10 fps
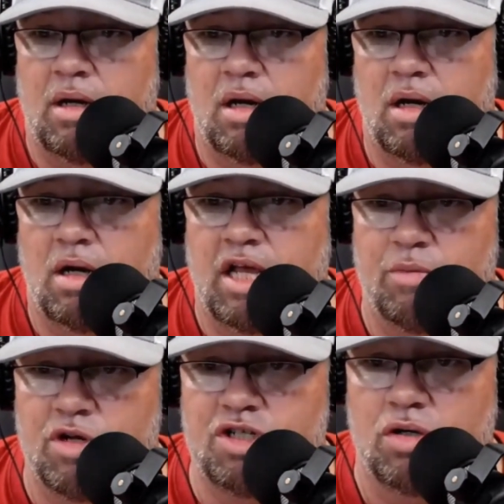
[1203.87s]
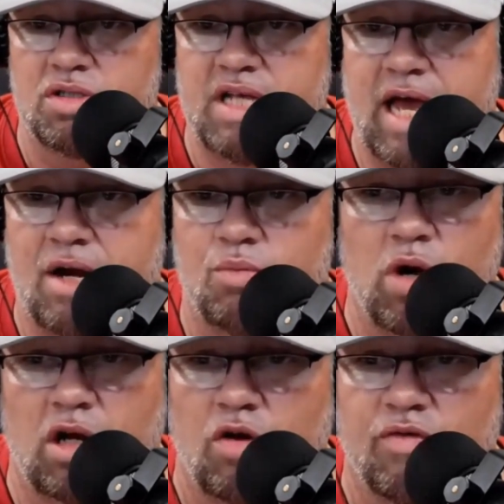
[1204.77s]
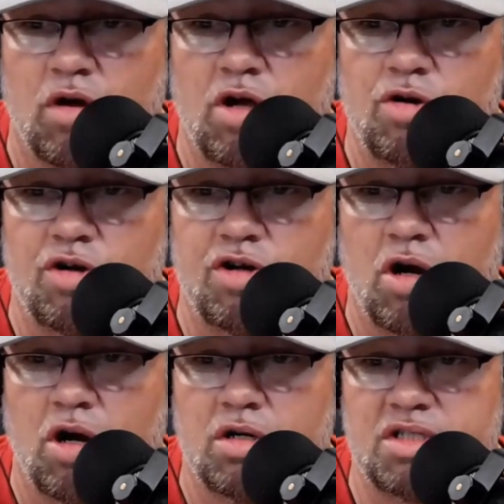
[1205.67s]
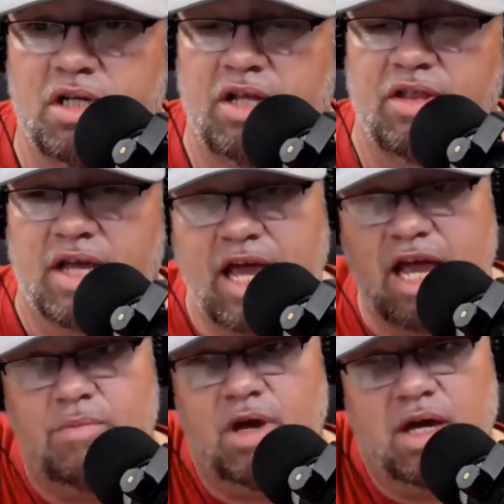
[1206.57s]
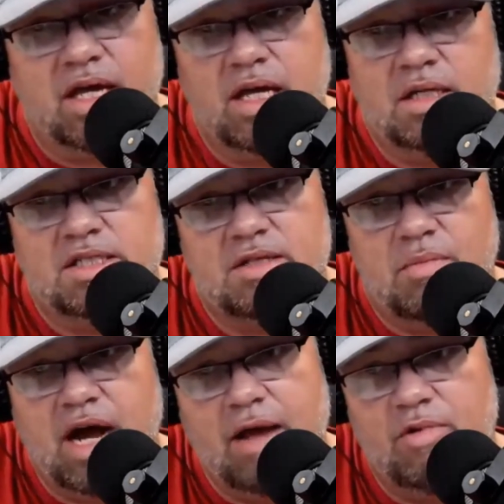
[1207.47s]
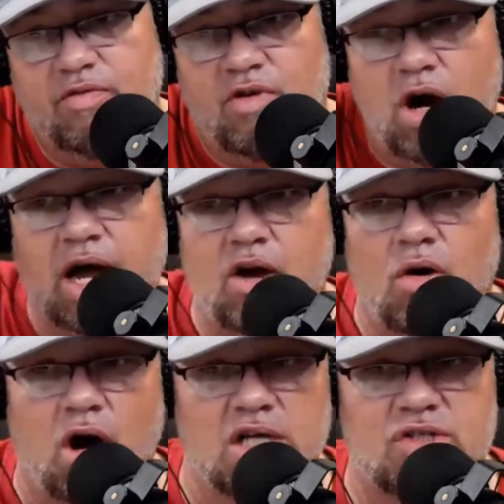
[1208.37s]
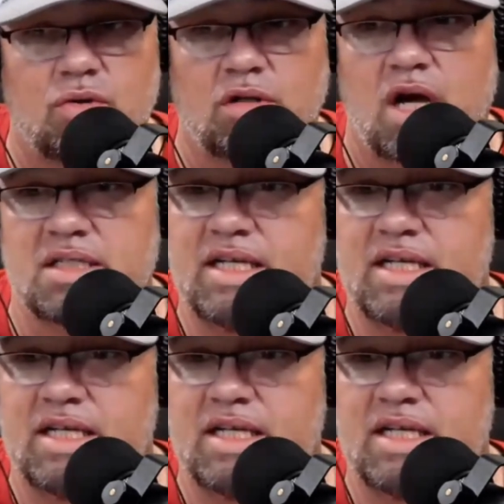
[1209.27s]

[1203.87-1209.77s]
uh, Emory Jones had well over 100 yards in the game against Miami of Ohio, also a loss.